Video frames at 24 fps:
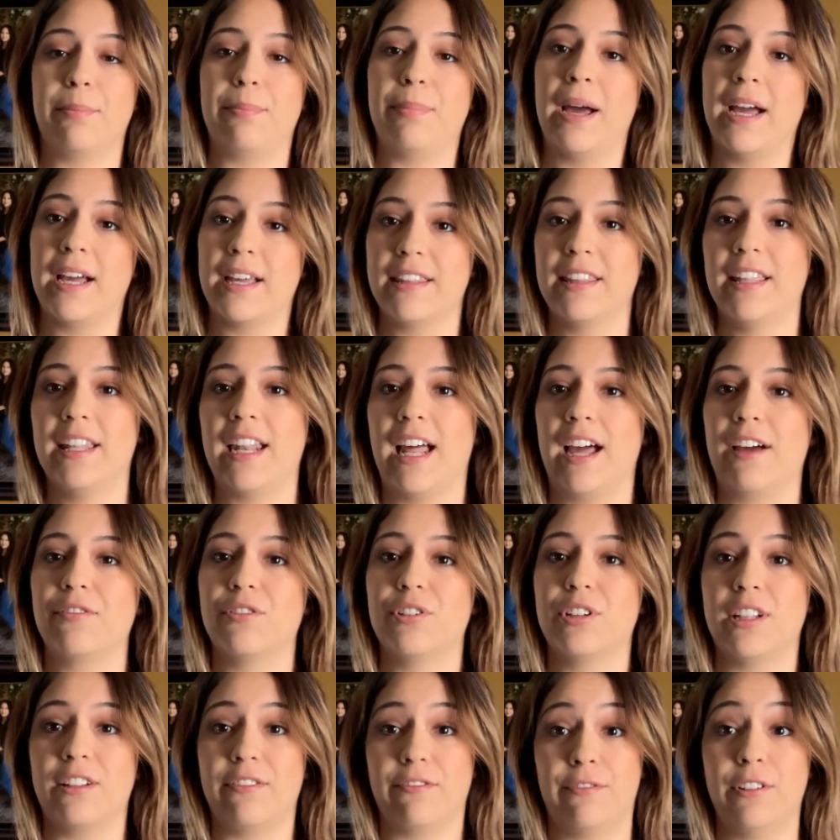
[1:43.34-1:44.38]
back then,
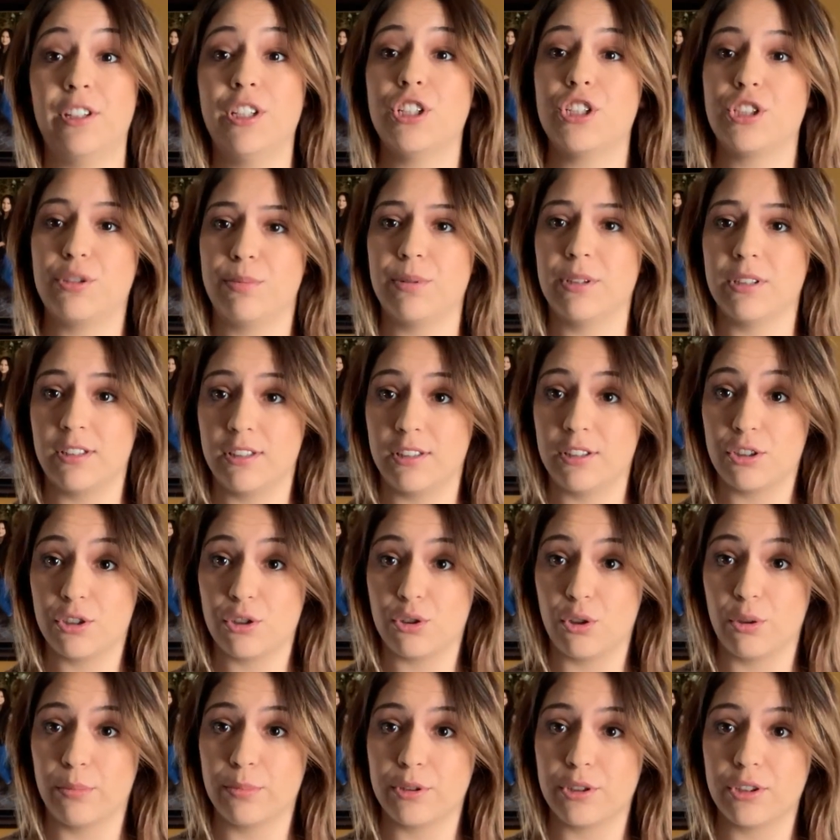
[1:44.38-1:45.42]
after they finished building the
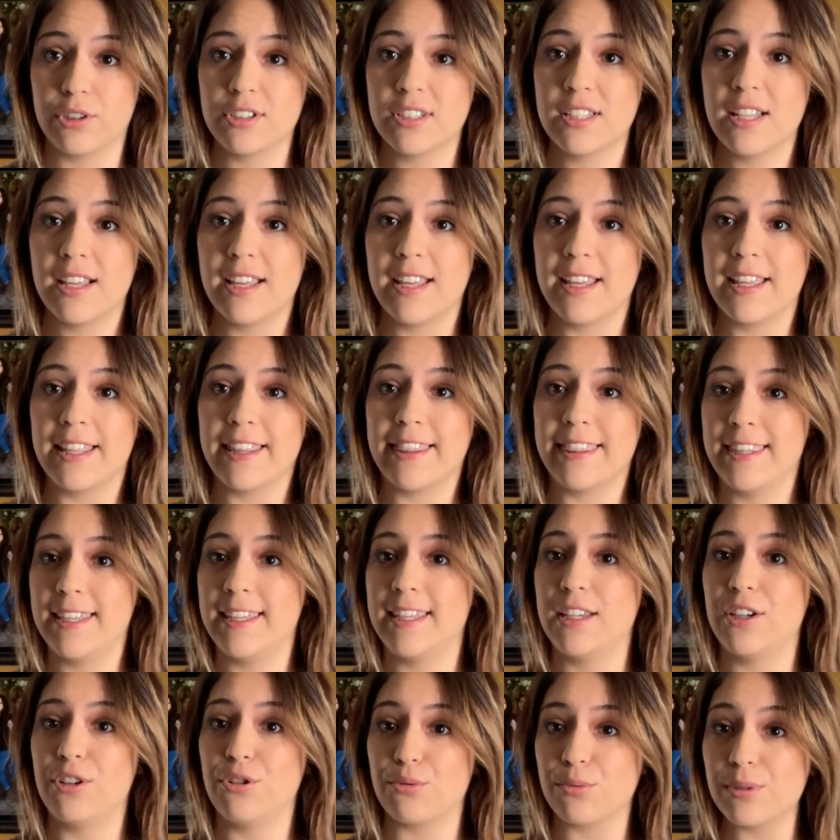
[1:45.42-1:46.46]
sculptures,
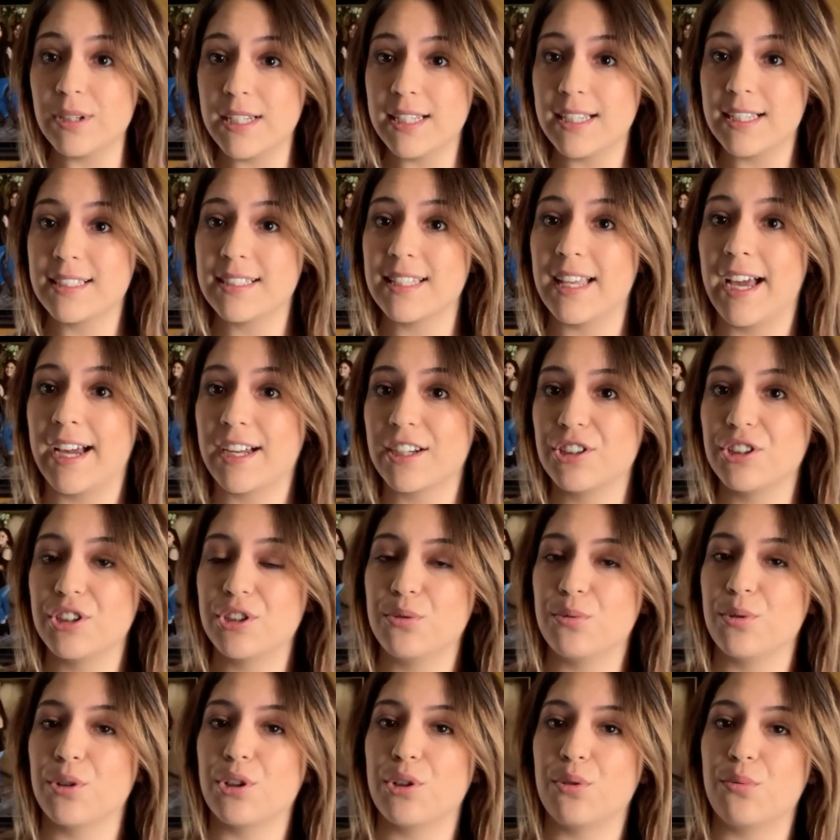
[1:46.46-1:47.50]
the Greeks
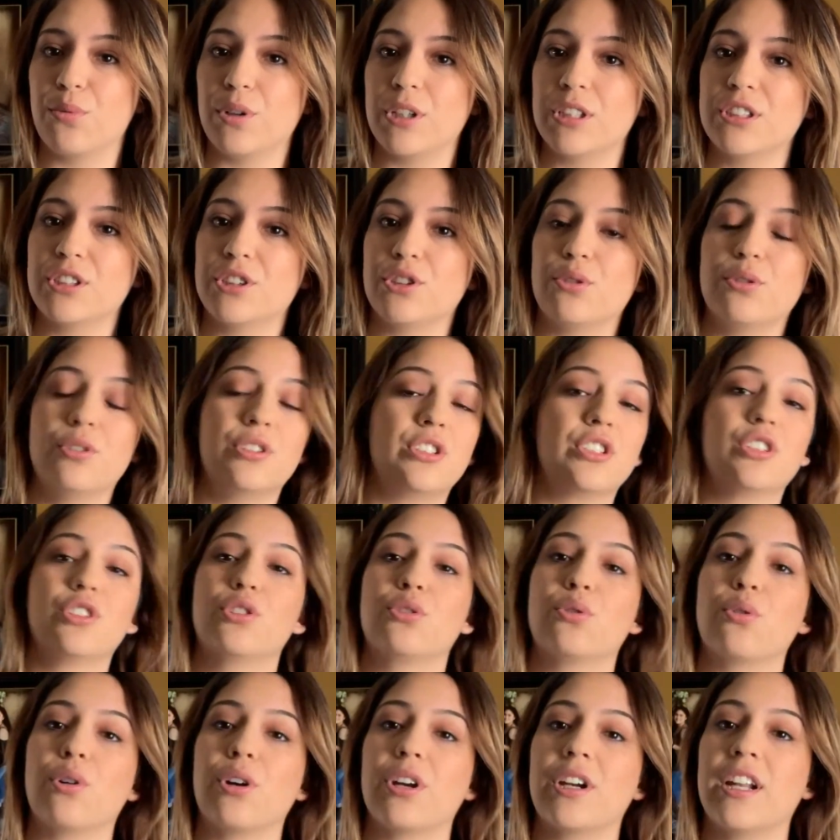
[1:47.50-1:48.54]
actually were the ones who
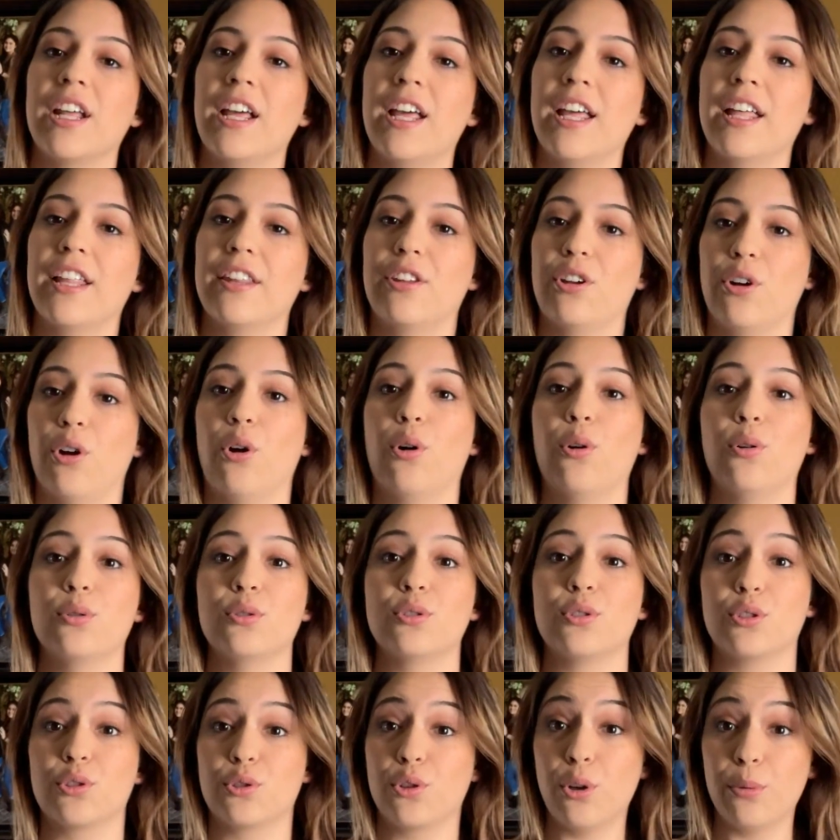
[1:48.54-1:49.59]
destroyed their
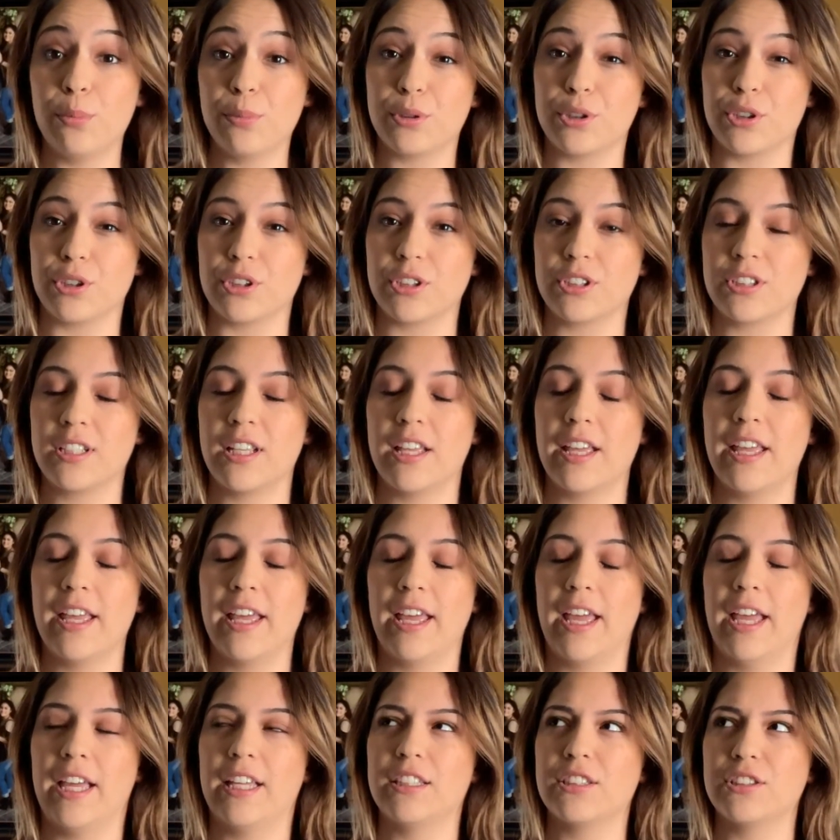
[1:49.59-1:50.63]
own sculptures.
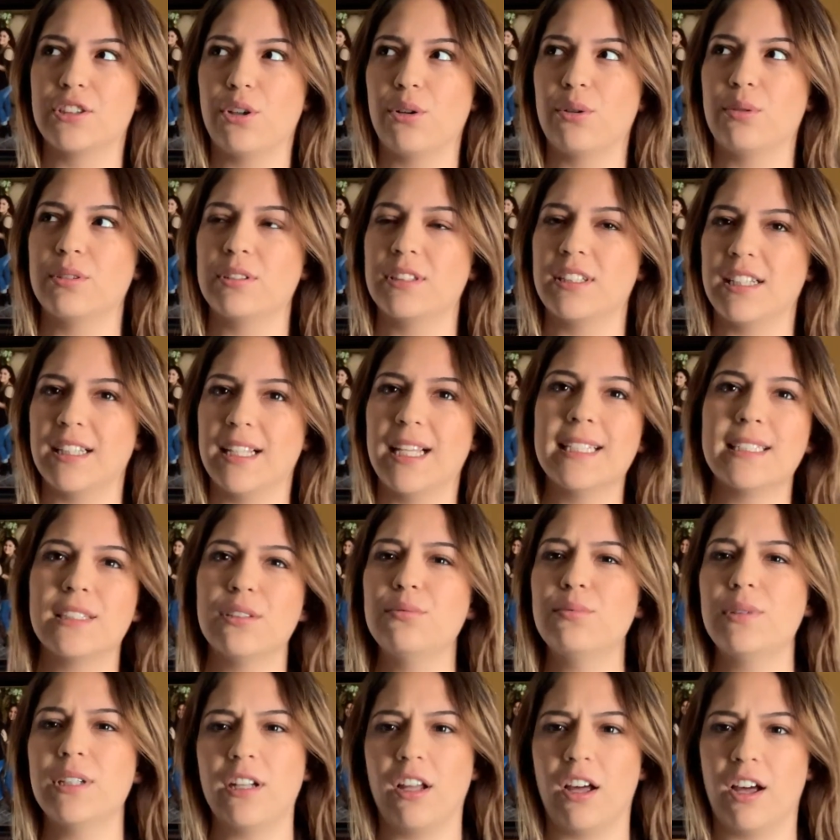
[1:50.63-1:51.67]
And so the
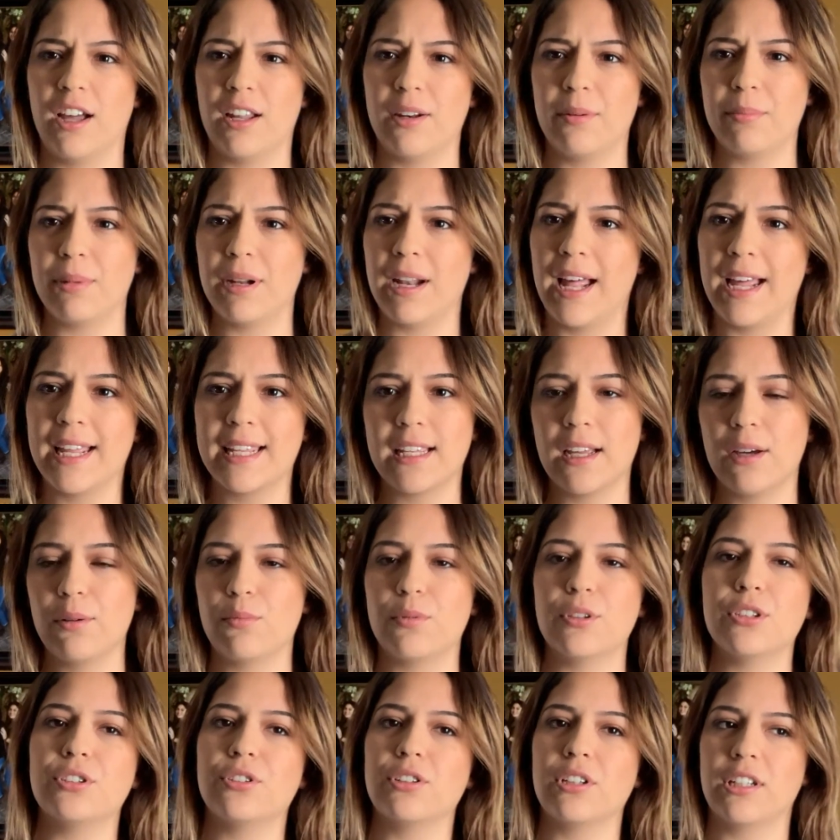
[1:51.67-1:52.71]
lesson went on, but I kept
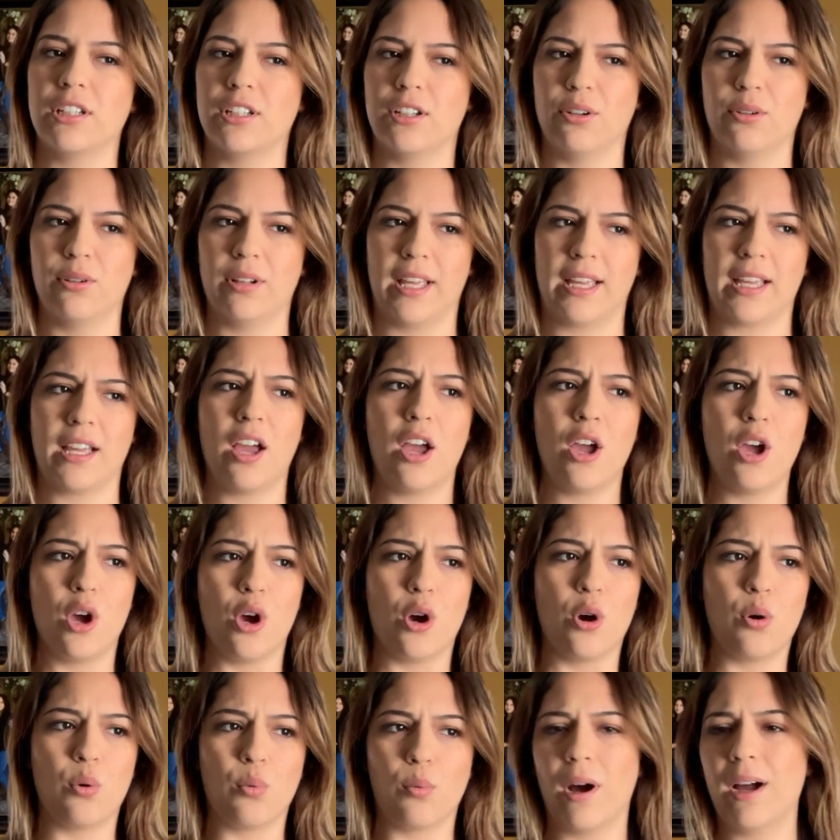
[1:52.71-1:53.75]
wondering, you know, like,
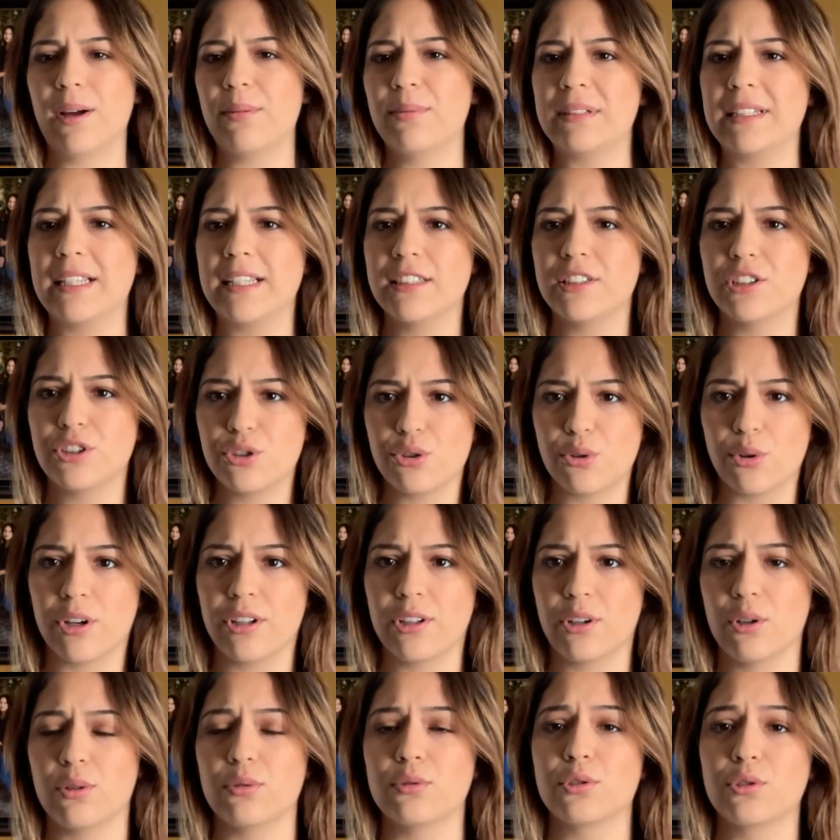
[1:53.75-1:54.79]
why would they destroy
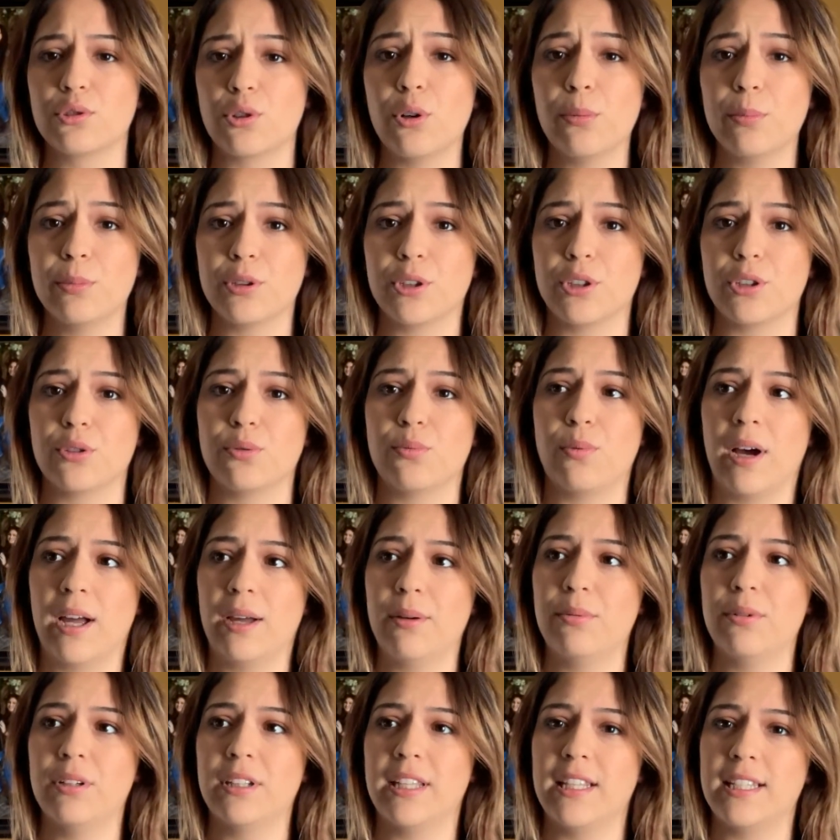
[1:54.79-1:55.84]
their own sculptures? Why
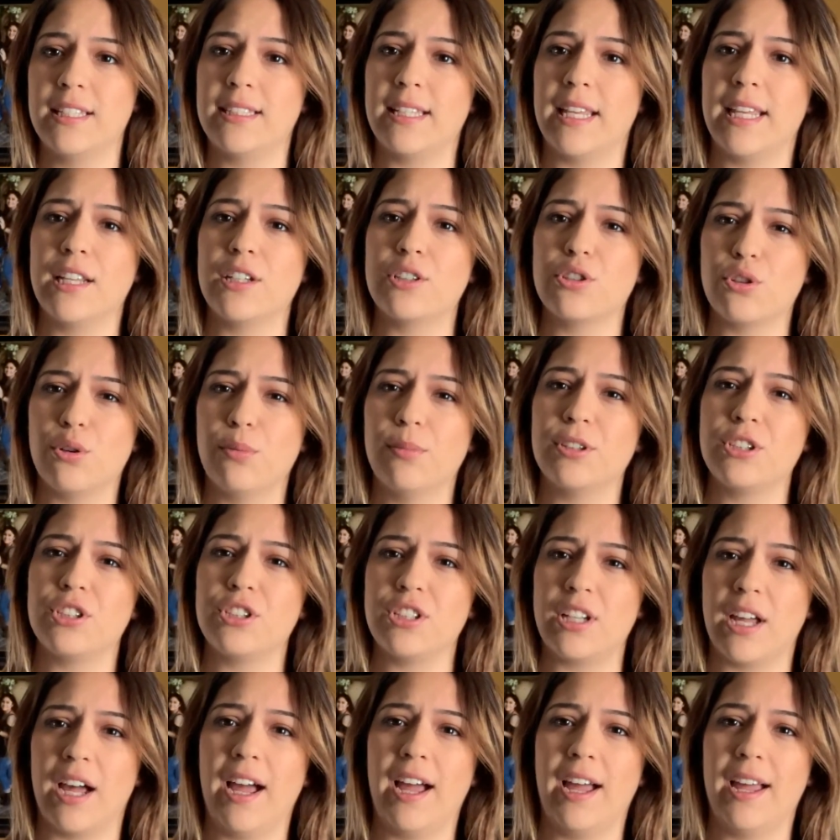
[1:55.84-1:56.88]
would they take so much
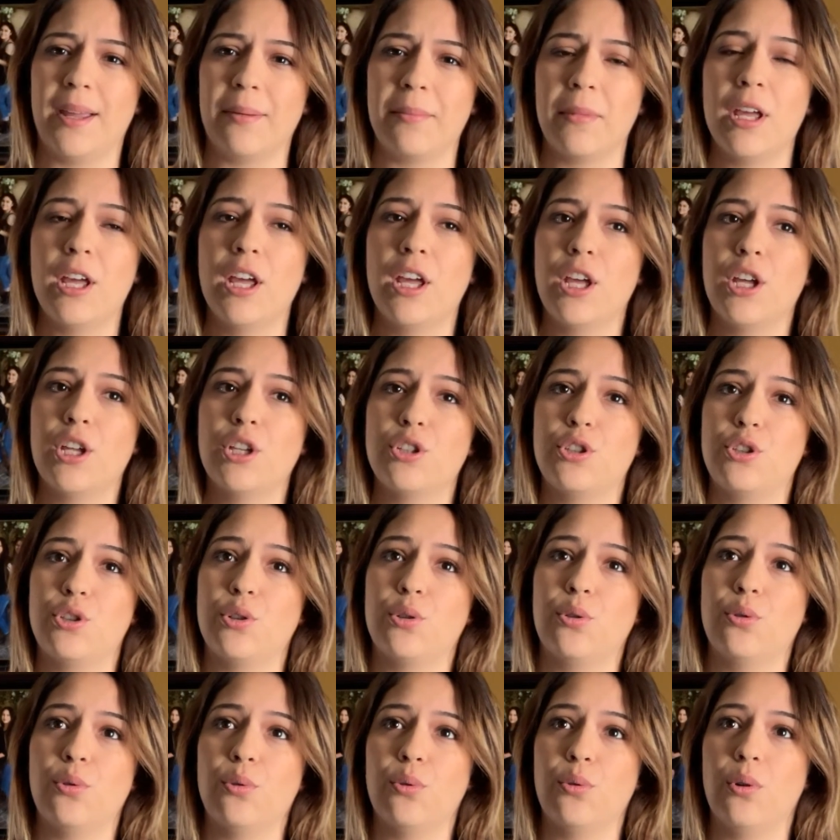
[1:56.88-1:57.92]
time
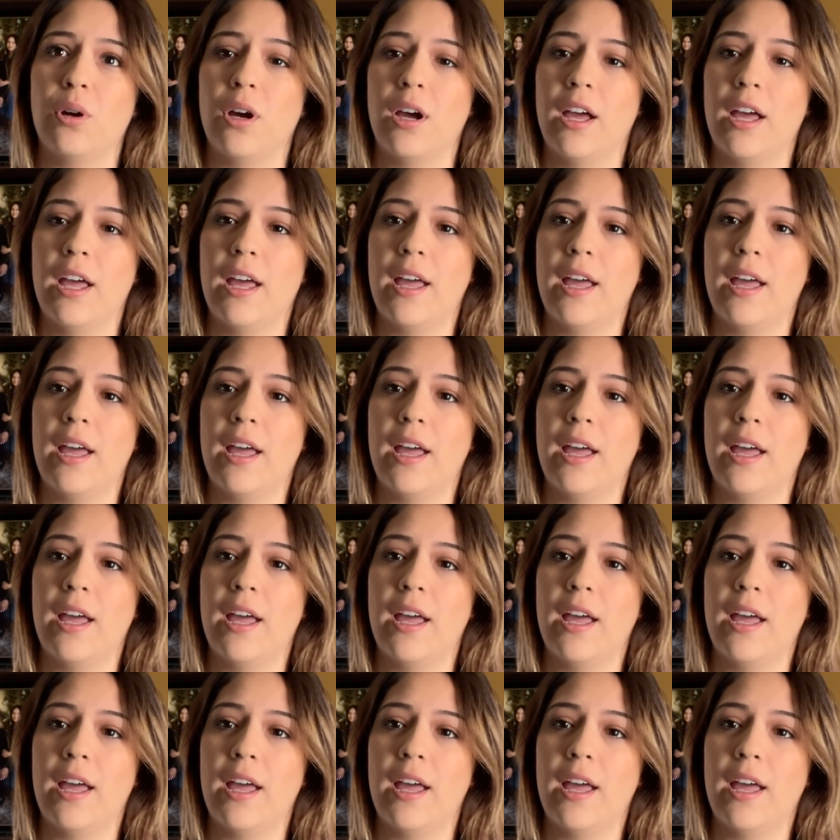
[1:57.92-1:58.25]
to